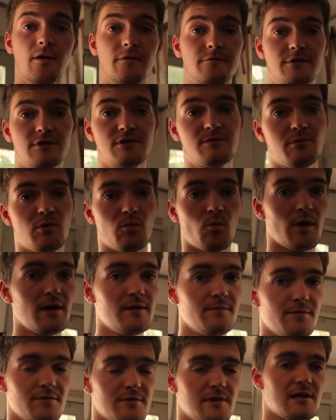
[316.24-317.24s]
just been
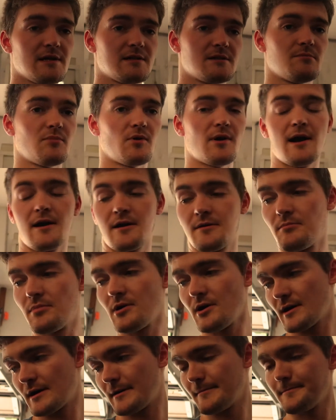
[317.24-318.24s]
waiting for that to break.
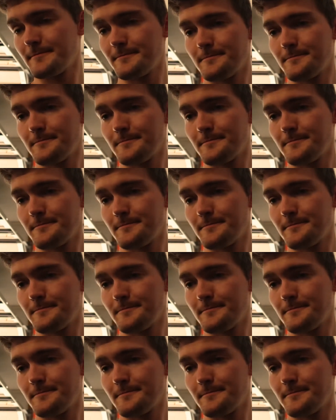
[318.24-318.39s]
But